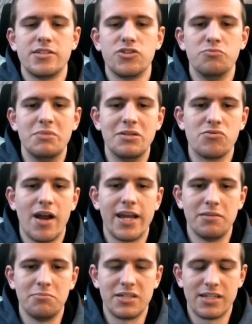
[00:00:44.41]
then you'd be
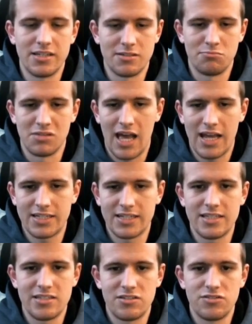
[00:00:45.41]
right, because black
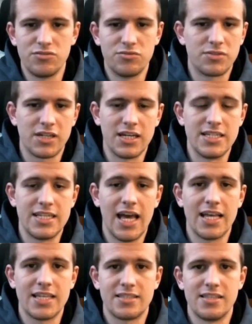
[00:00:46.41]
needs to
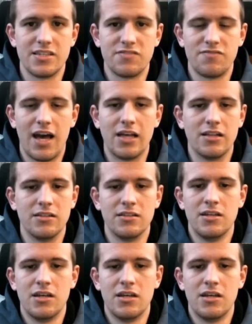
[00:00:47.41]
contest this file.